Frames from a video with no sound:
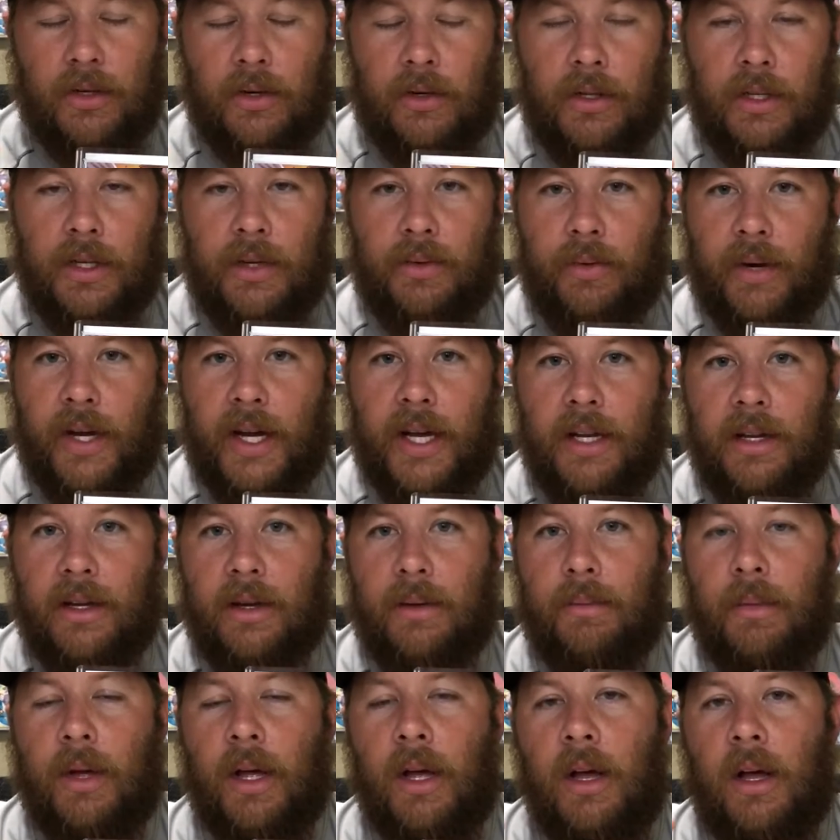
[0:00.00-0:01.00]
totally
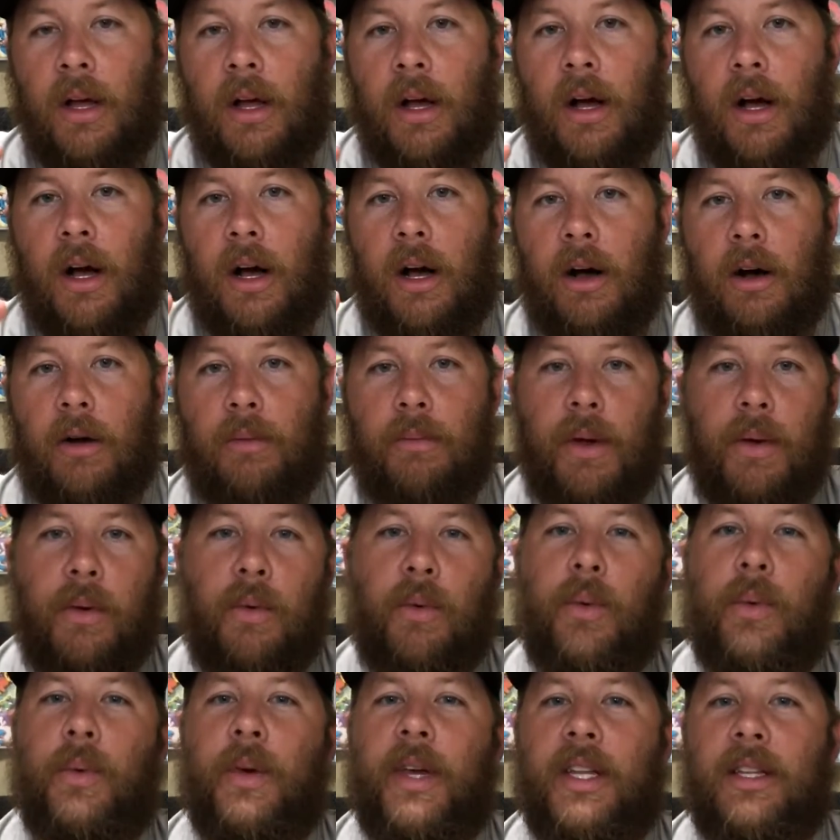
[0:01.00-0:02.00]
random. Maybe
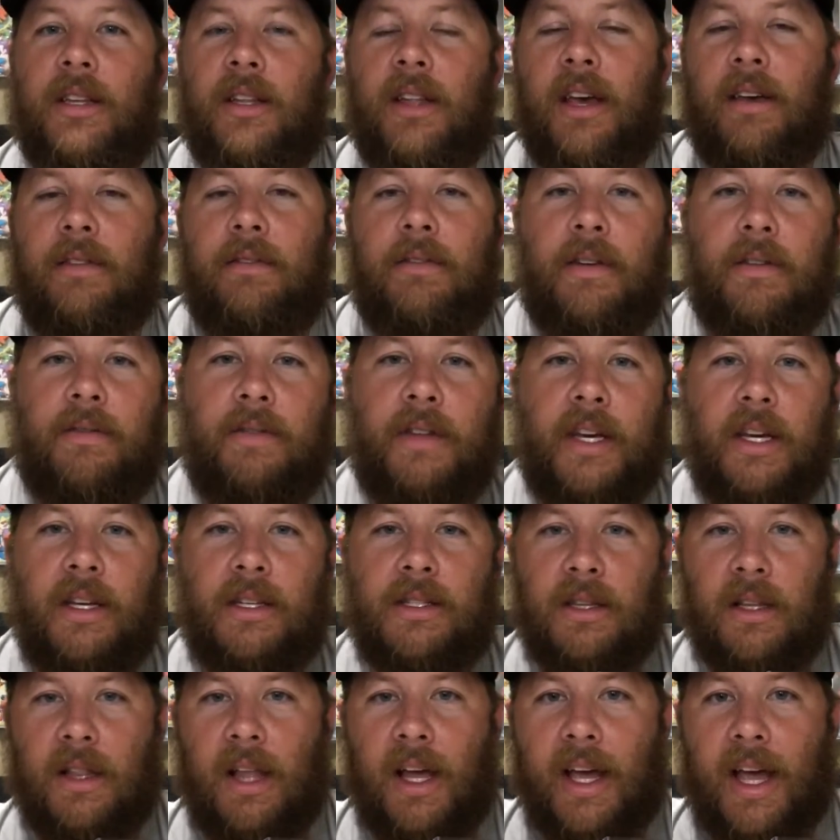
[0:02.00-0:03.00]
when we get to like 50,
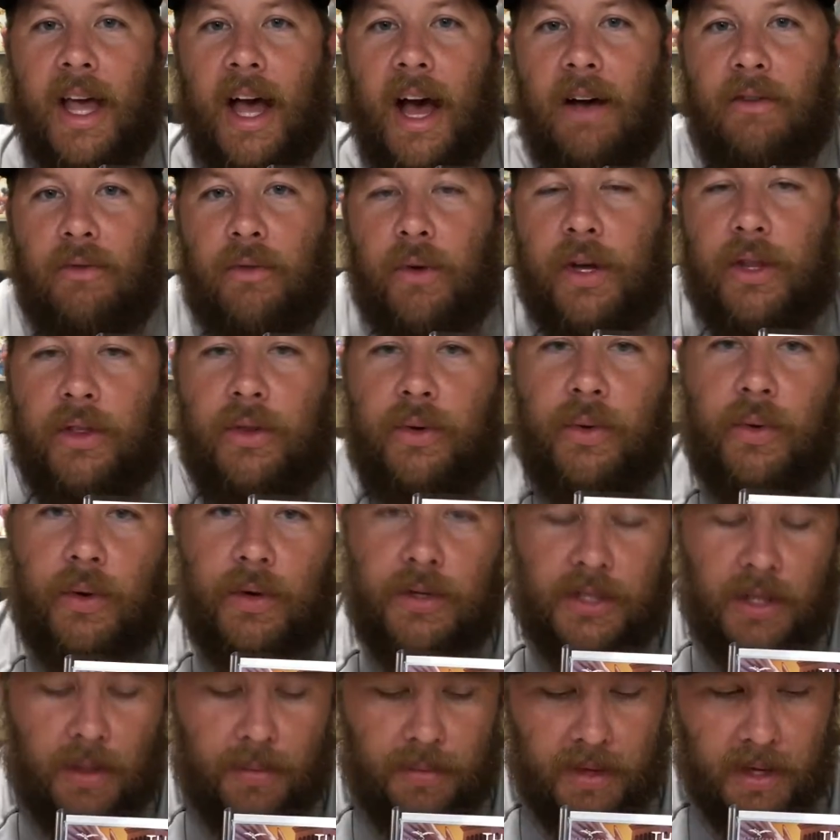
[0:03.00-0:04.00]
like halfway through
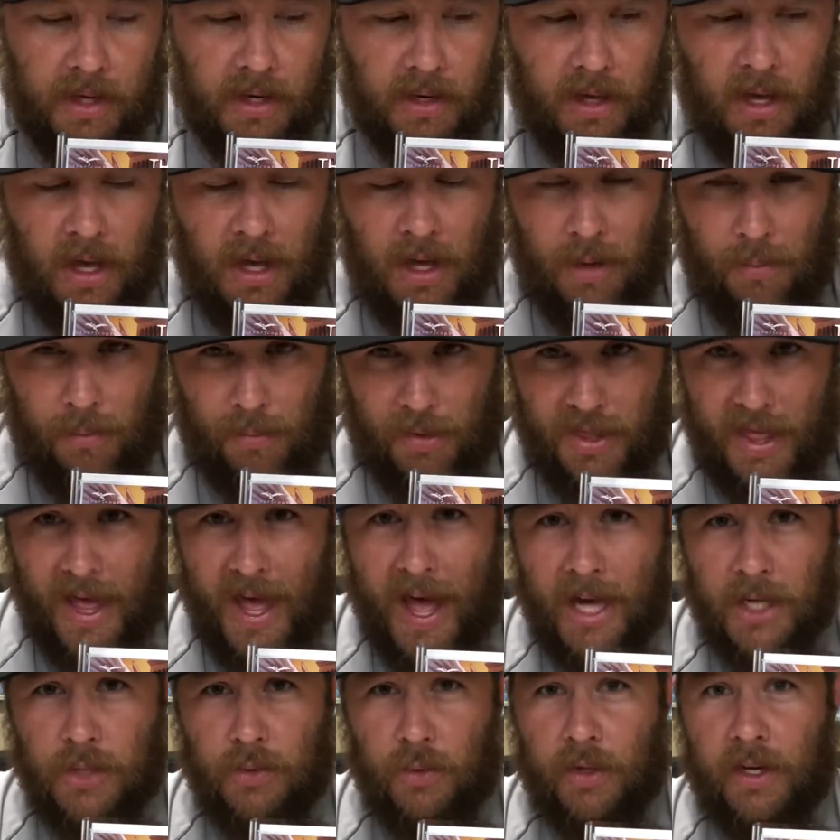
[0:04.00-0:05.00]
or something. But the
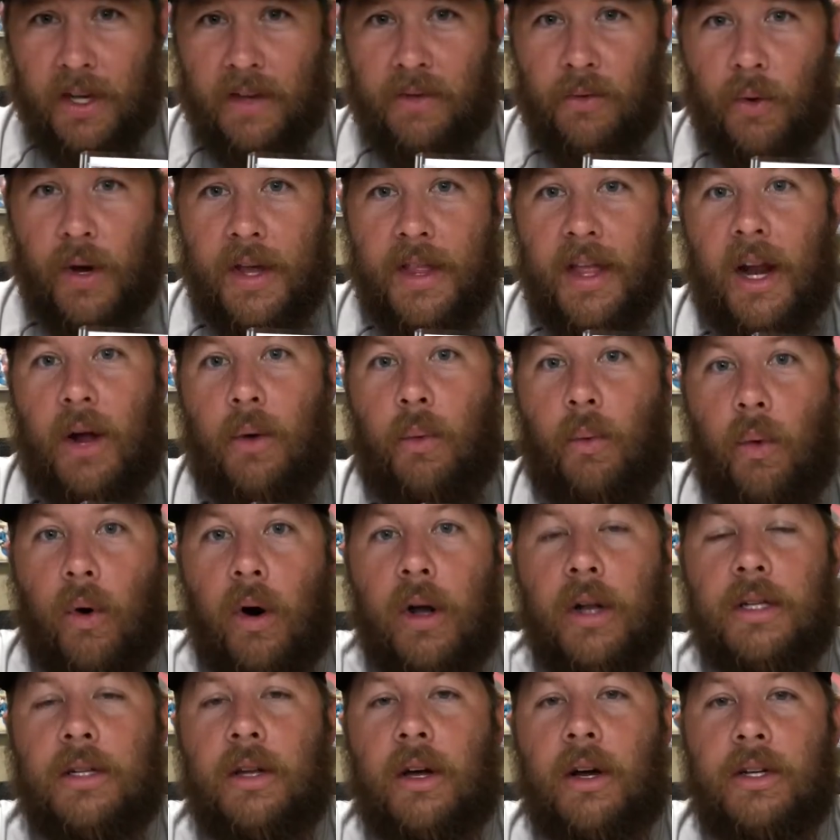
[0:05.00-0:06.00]
actual giveaway that I
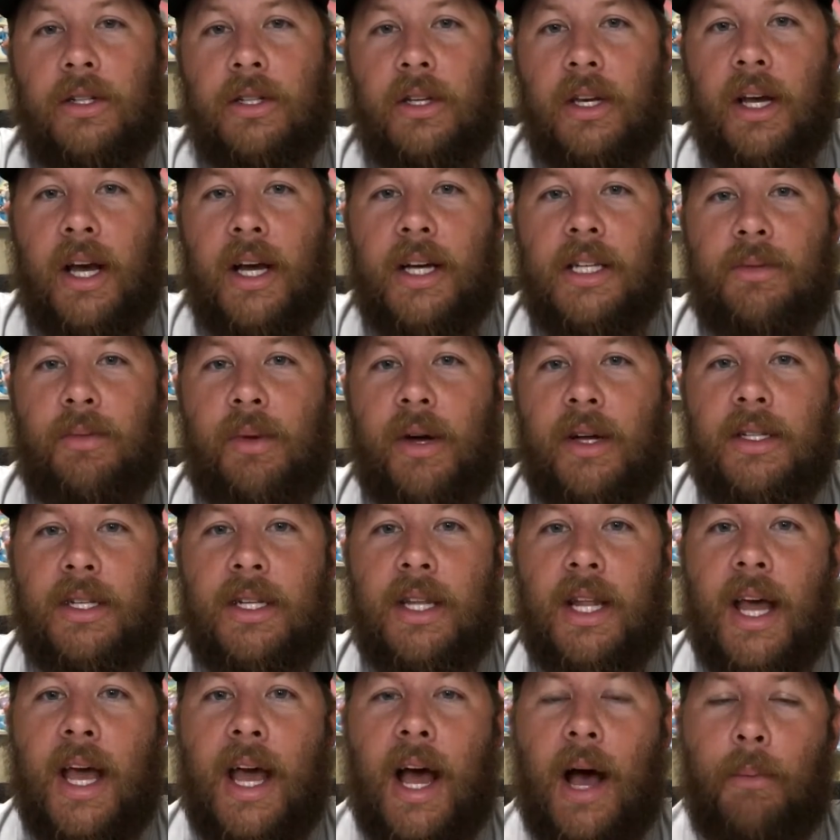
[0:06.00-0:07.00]
want to talk to you guys about
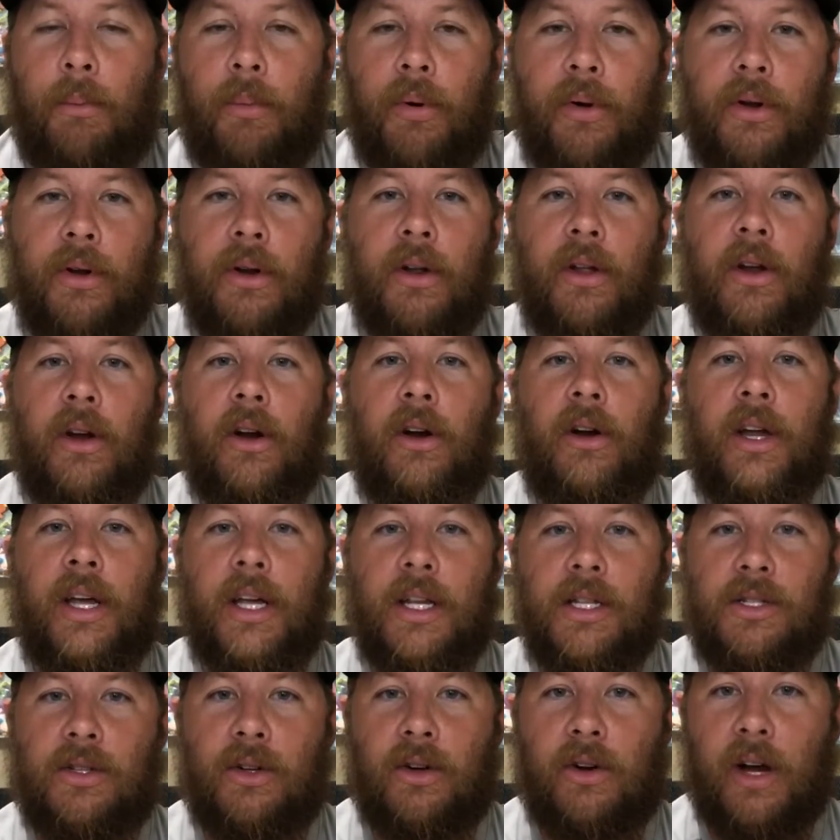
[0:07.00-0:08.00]
today, I put it on our
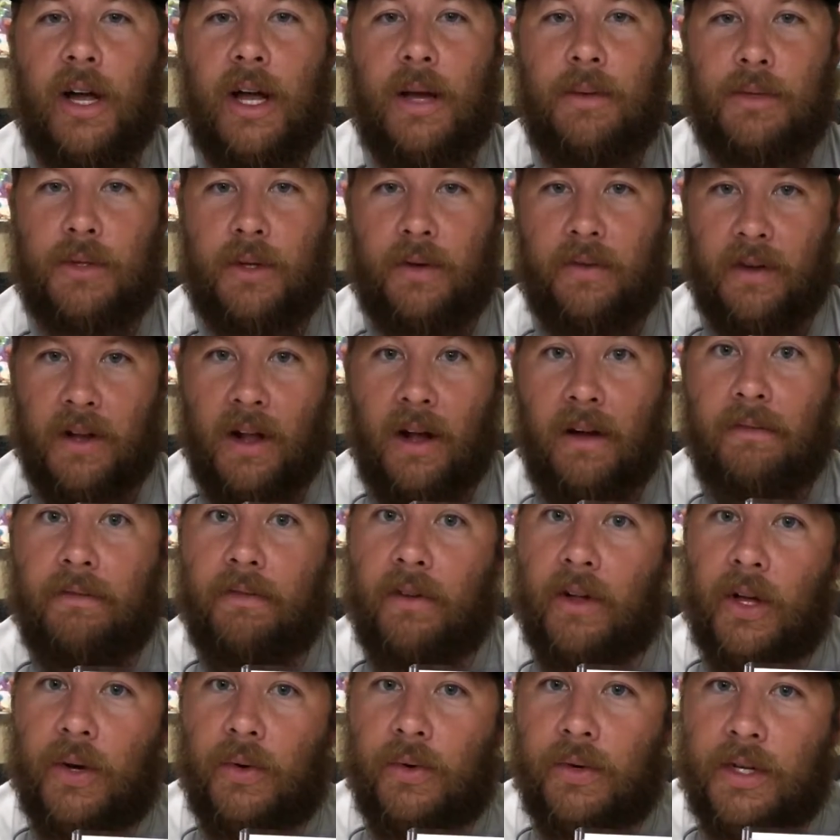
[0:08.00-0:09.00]
Instagram. So if you're not
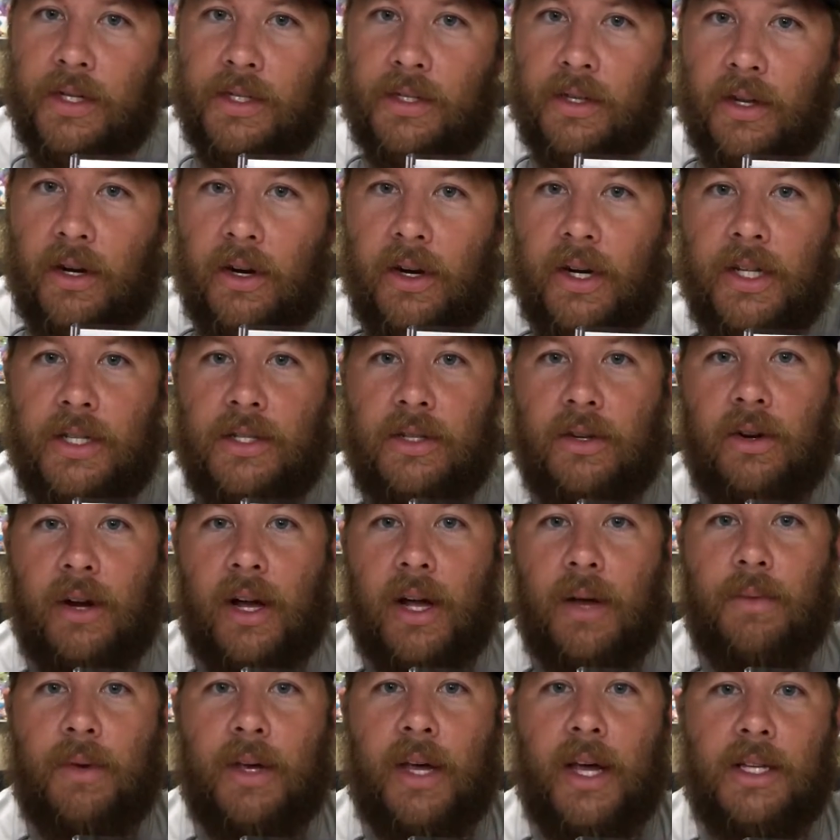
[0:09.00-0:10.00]
following us on our
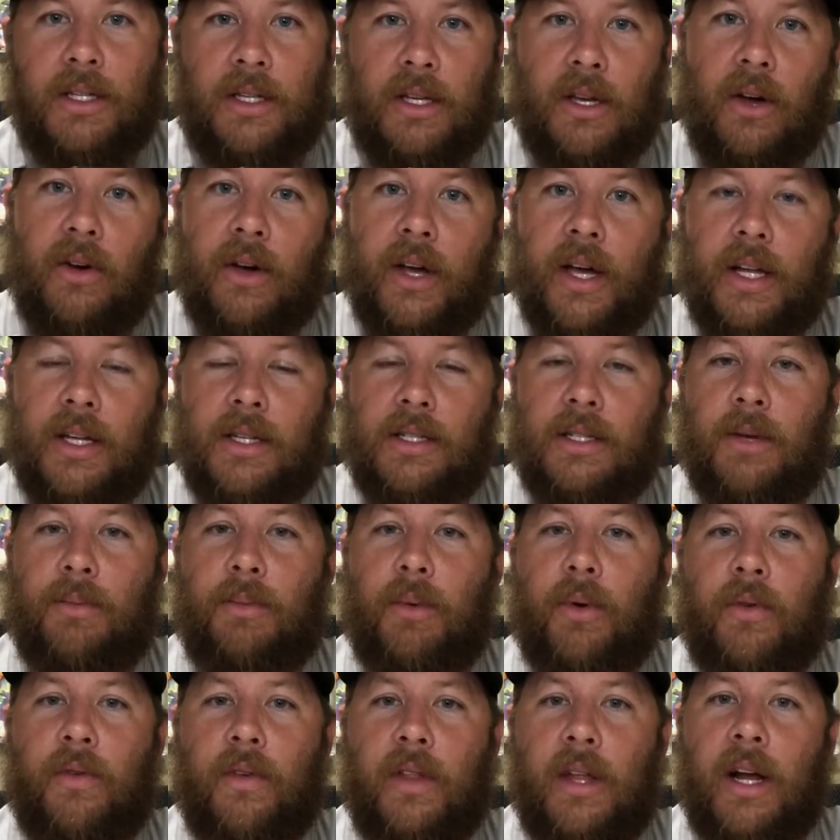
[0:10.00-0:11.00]
Instagram, you guys can go hit us
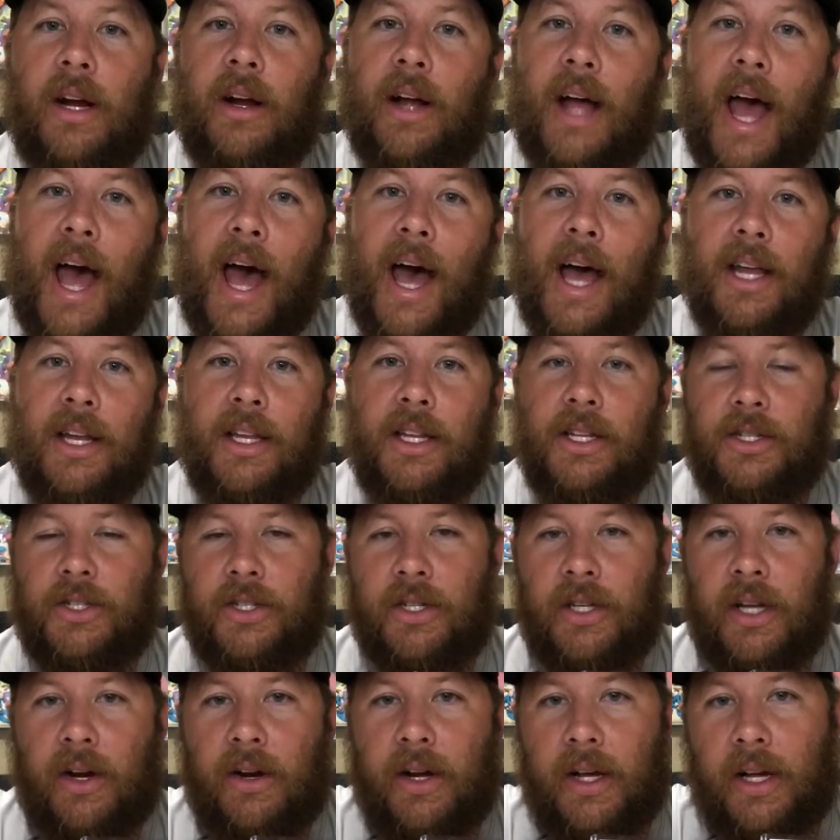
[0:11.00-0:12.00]
up over there at
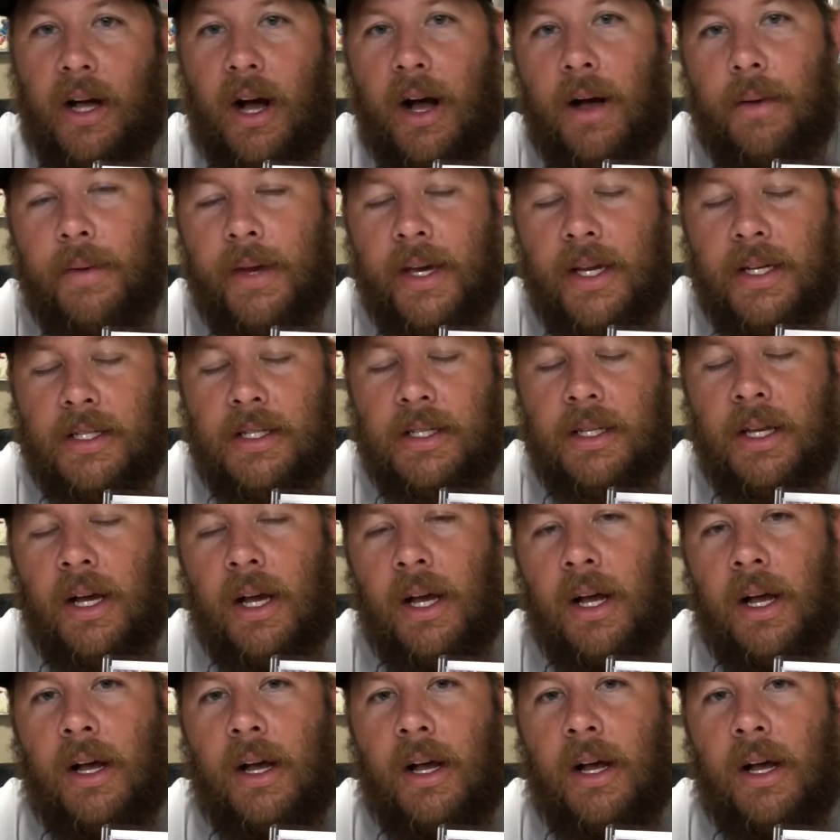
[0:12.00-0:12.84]
NinjaDairy Comics.